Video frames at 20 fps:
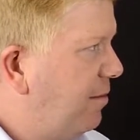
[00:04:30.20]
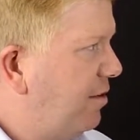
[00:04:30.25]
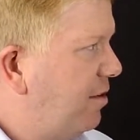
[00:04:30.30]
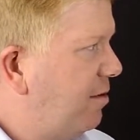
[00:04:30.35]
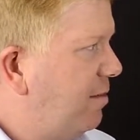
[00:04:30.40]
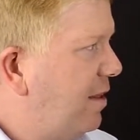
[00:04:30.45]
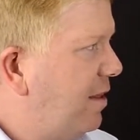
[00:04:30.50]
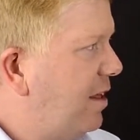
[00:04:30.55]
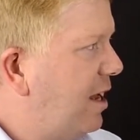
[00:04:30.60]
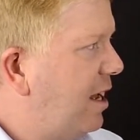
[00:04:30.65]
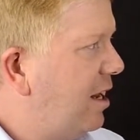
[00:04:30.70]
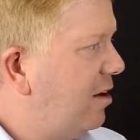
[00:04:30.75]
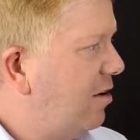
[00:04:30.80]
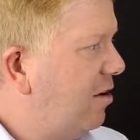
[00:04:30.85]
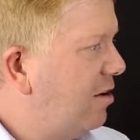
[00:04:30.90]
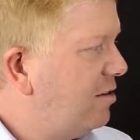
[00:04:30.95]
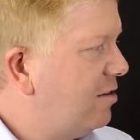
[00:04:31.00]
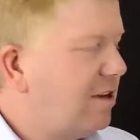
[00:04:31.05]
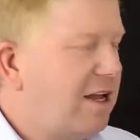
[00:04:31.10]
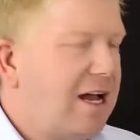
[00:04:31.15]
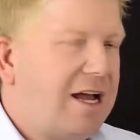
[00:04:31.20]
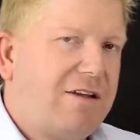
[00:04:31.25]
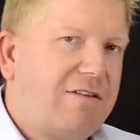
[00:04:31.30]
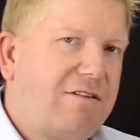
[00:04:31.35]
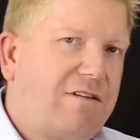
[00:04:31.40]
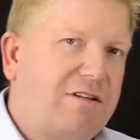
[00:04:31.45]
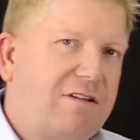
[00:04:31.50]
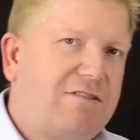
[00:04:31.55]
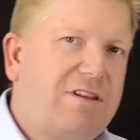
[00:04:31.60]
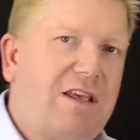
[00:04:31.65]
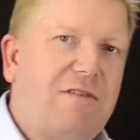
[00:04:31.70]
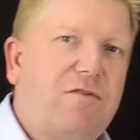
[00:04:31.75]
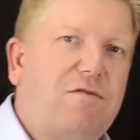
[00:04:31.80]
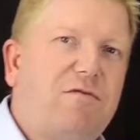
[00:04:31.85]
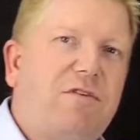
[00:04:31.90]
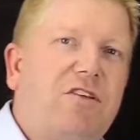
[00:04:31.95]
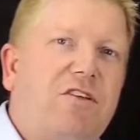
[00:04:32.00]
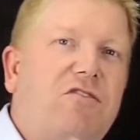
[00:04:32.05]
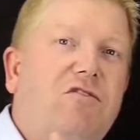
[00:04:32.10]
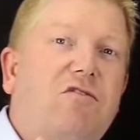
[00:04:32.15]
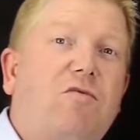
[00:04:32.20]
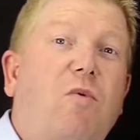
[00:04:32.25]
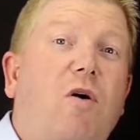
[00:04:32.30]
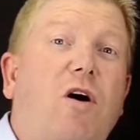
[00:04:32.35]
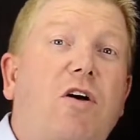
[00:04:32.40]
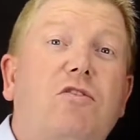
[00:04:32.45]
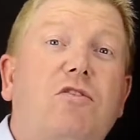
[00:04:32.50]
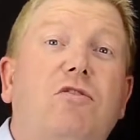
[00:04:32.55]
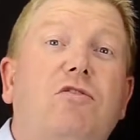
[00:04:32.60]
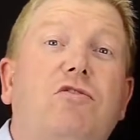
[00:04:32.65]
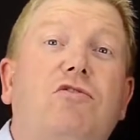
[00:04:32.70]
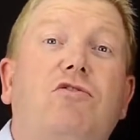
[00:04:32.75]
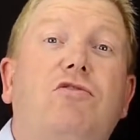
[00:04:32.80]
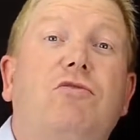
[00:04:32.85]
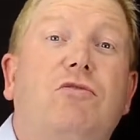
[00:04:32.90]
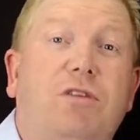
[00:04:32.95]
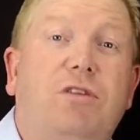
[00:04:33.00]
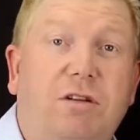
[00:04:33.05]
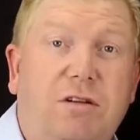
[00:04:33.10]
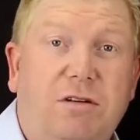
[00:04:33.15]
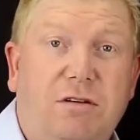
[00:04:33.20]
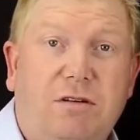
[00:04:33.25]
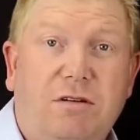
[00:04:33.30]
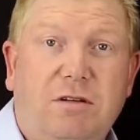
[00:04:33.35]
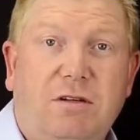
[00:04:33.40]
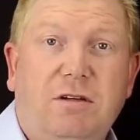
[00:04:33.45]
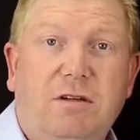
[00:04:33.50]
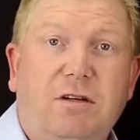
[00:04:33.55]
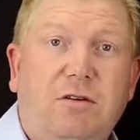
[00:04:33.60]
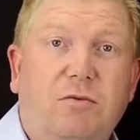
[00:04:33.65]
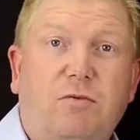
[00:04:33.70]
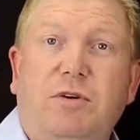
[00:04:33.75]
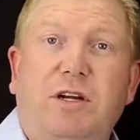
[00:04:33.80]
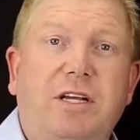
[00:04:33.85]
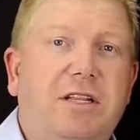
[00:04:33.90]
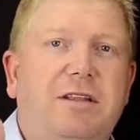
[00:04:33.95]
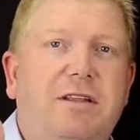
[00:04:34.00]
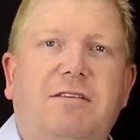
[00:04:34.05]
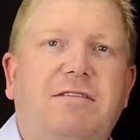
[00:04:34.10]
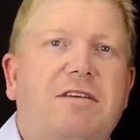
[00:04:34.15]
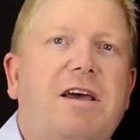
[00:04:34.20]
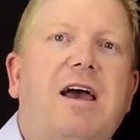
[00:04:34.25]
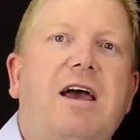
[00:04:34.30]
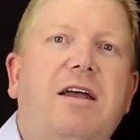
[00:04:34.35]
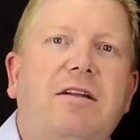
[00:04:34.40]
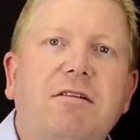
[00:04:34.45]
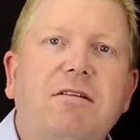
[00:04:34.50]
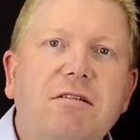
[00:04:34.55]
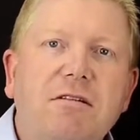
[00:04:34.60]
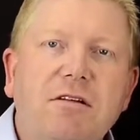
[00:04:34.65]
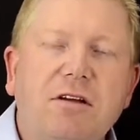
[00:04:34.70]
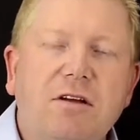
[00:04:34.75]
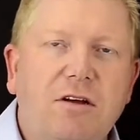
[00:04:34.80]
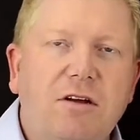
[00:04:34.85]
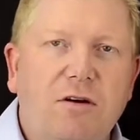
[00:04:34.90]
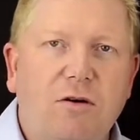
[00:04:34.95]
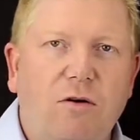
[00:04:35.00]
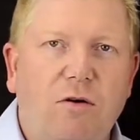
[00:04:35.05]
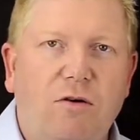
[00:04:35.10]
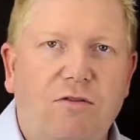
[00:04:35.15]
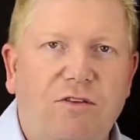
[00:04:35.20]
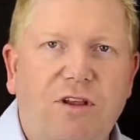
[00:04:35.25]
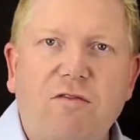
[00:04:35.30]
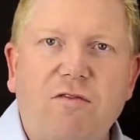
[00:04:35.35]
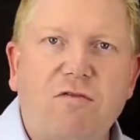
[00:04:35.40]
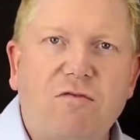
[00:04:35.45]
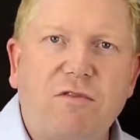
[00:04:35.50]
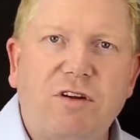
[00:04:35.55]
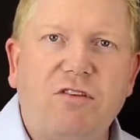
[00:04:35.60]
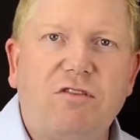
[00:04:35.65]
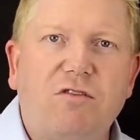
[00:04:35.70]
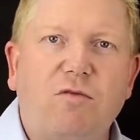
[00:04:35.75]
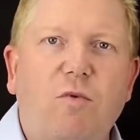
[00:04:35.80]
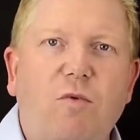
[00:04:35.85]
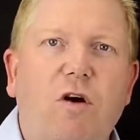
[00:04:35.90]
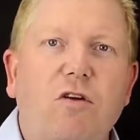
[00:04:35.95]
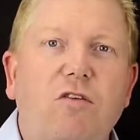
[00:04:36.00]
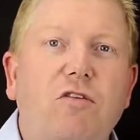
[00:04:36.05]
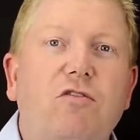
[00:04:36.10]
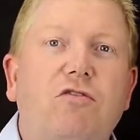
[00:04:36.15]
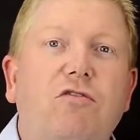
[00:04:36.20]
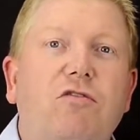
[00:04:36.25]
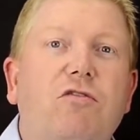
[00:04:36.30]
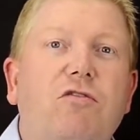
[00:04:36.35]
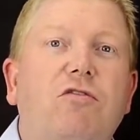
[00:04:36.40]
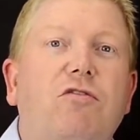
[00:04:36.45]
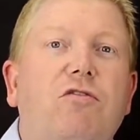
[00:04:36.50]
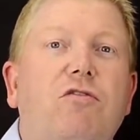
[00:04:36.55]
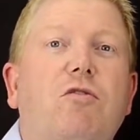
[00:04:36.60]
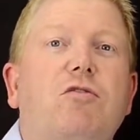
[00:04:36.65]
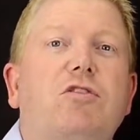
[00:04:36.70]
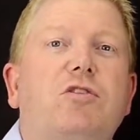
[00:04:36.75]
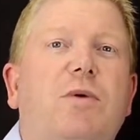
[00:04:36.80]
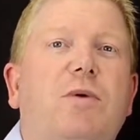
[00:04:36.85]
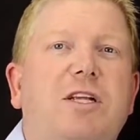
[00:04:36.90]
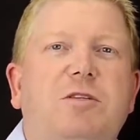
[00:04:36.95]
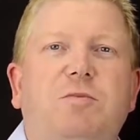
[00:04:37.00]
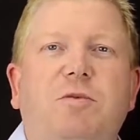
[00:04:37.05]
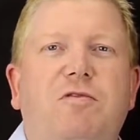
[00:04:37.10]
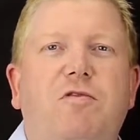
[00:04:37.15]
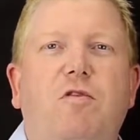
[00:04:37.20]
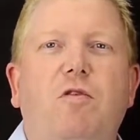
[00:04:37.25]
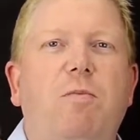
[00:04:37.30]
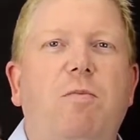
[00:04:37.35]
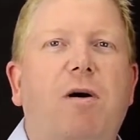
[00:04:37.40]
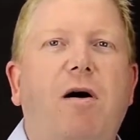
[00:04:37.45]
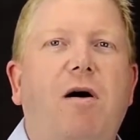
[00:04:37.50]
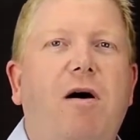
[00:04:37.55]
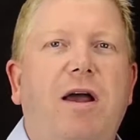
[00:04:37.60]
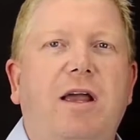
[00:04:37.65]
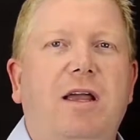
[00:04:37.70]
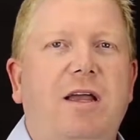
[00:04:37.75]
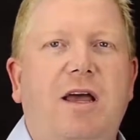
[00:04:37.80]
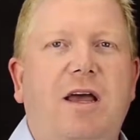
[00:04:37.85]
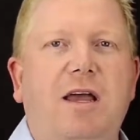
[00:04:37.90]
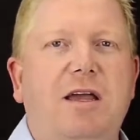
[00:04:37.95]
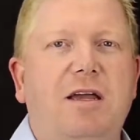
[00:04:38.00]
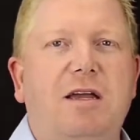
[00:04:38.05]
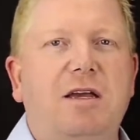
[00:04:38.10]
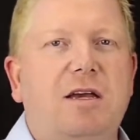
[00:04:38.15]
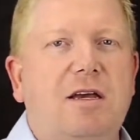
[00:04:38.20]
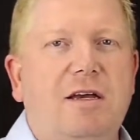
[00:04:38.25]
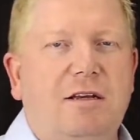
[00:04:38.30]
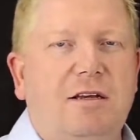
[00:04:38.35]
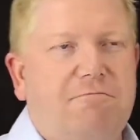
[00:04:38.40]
Some other headline starters, like 7 reasons why you should read this ad, or 7 reasons why you should talk to us before buying a